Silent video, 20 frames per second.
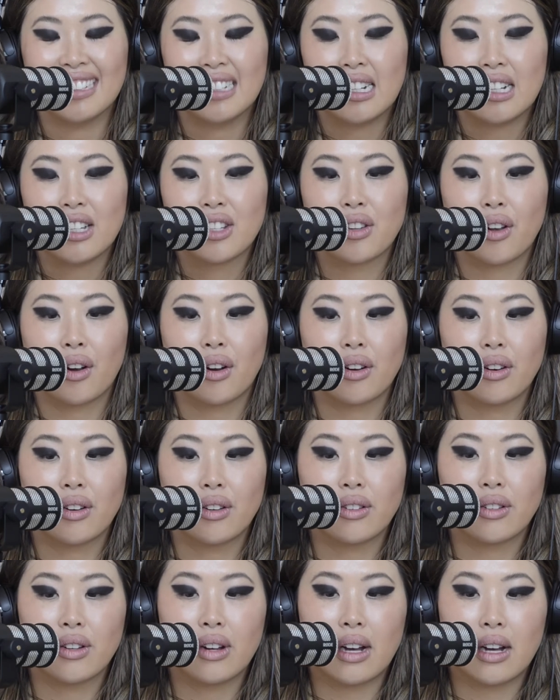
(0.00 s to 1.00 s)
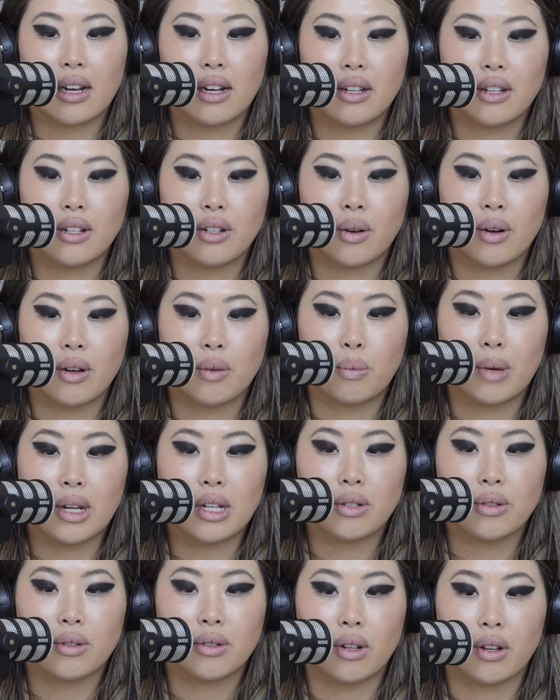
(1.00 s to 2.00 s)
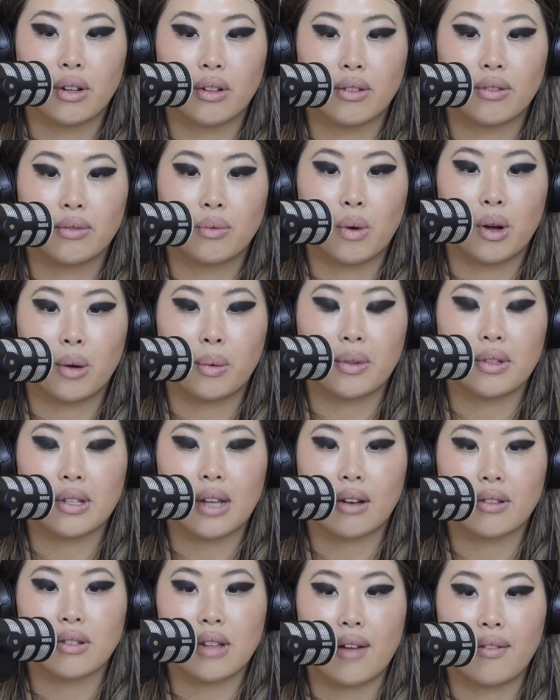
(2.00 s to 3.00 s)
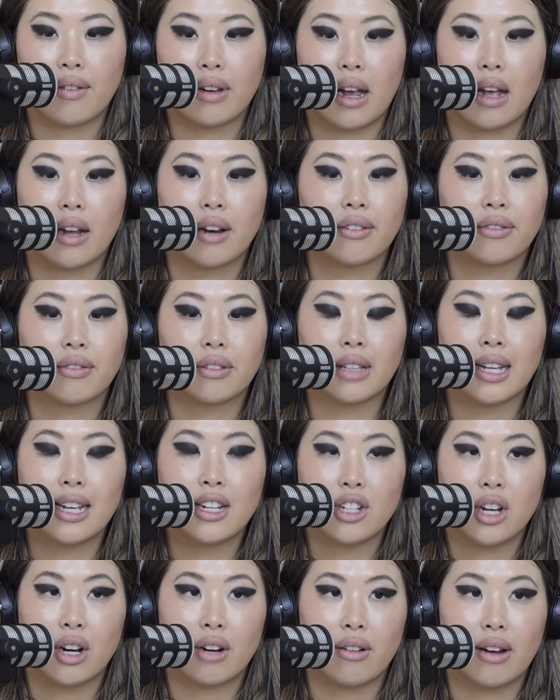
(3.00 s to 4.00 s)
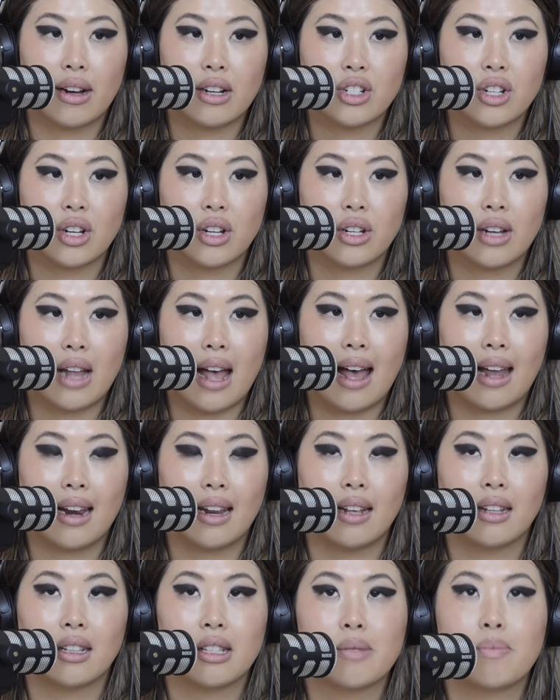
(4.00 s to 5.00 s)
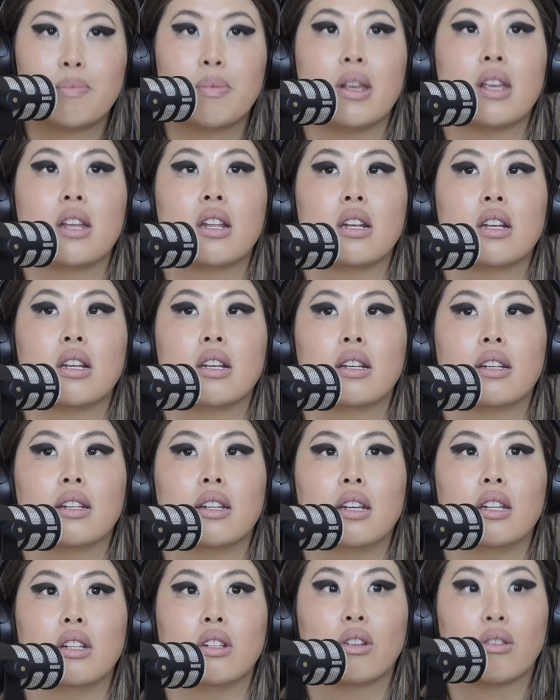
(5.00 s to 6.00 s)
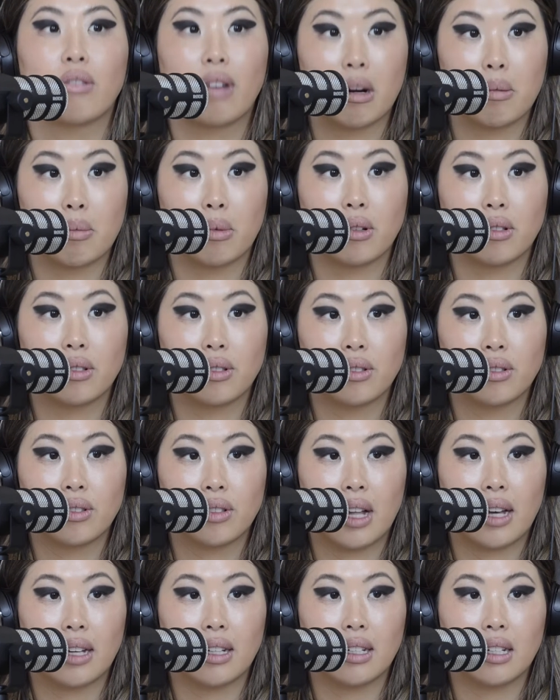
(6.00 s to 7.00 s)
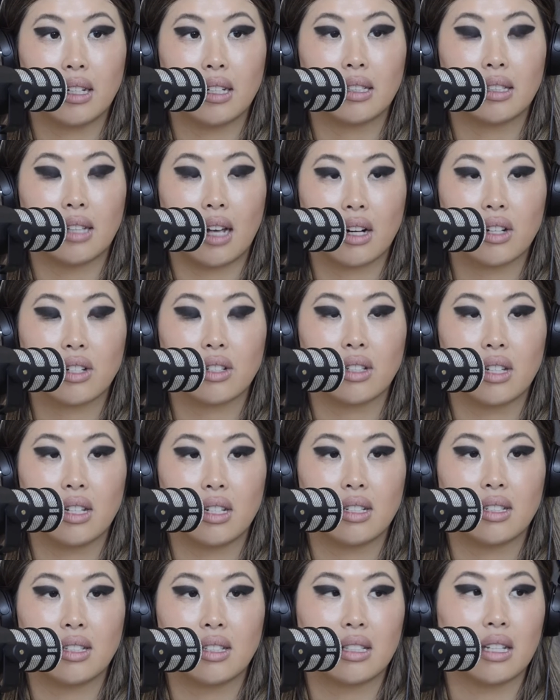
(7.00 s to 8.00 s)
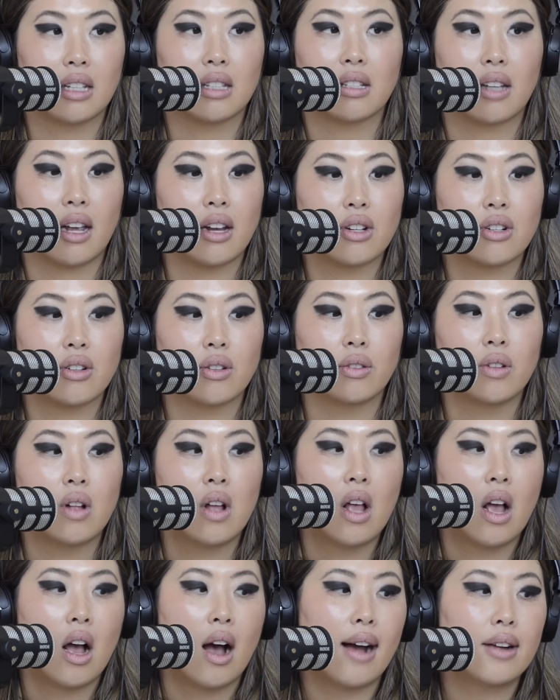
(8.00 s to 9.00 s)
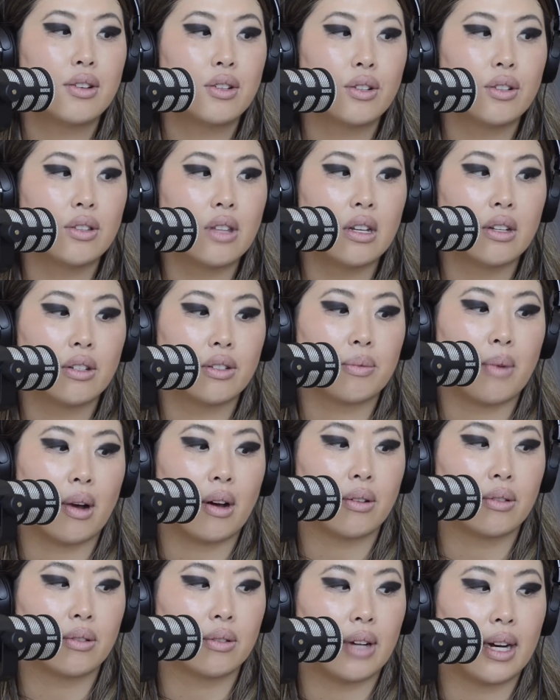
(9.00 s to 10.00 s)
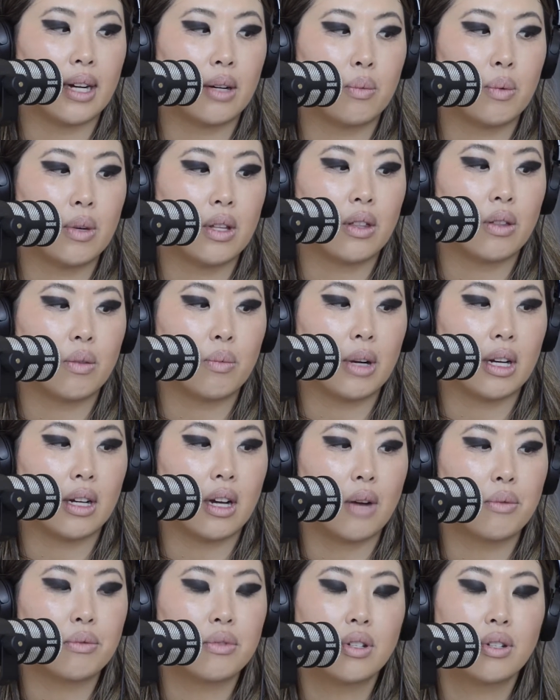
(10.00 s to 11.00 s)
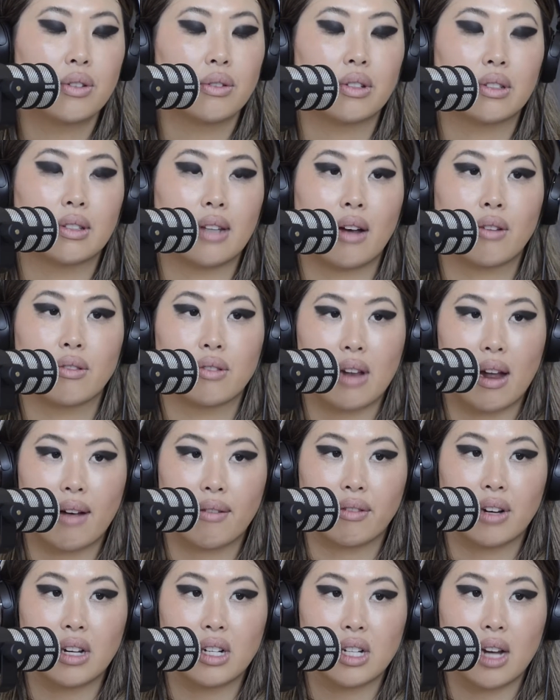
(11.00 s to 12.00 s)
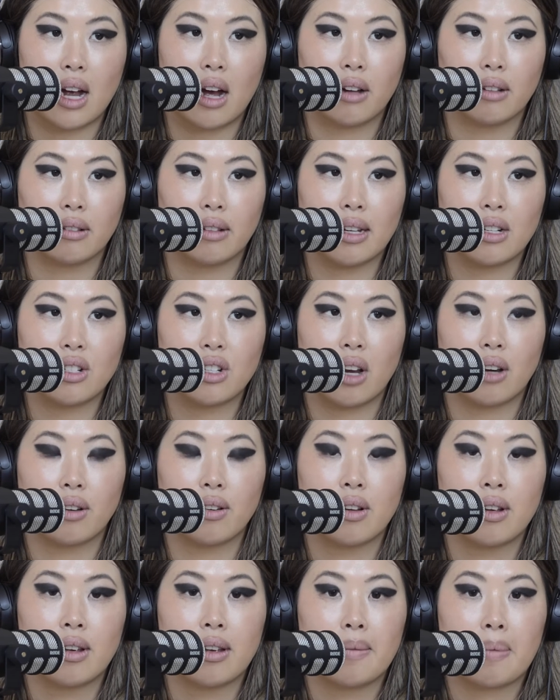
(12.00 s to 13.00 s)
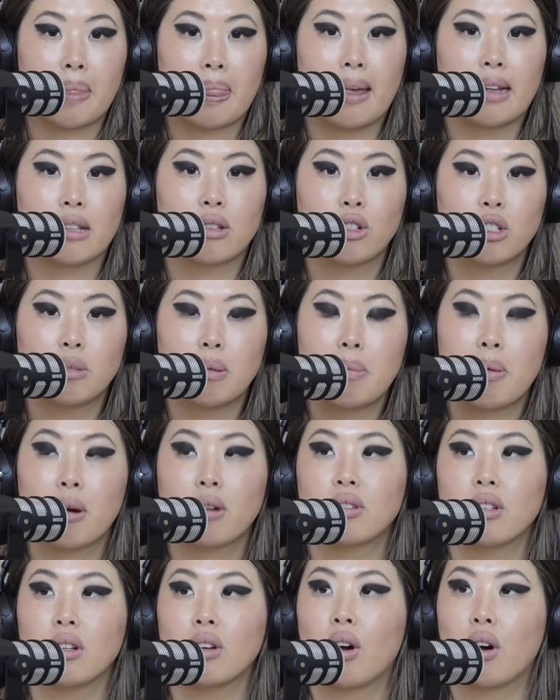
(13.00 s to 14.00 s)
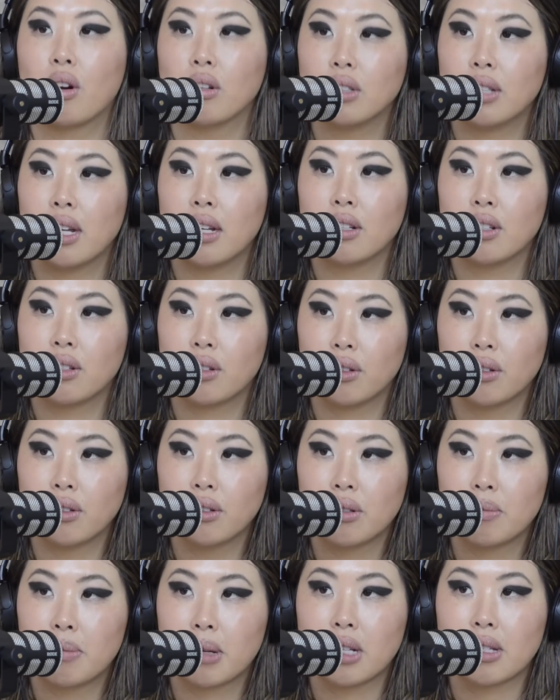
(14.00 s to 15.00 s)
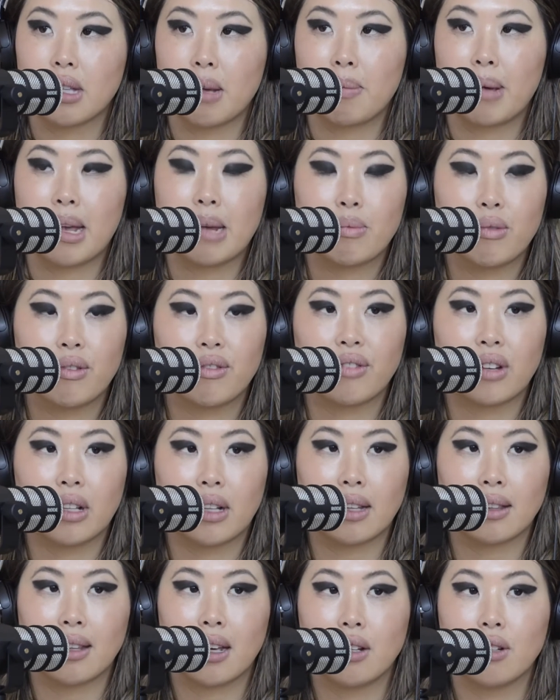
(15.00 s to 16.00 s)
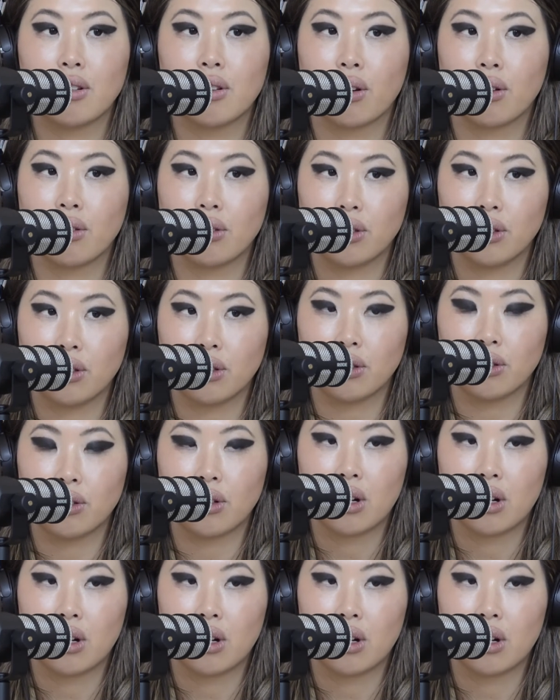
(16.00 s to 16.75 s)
So, we do a lot of work with Sales Navigator for lead generation, and it's been incredible. Like, it's actually sensational. I do think as well, like when it comes to doing Sales Nav, reach out and lead gen, it's good to be posting content too, because then people feel like they know you.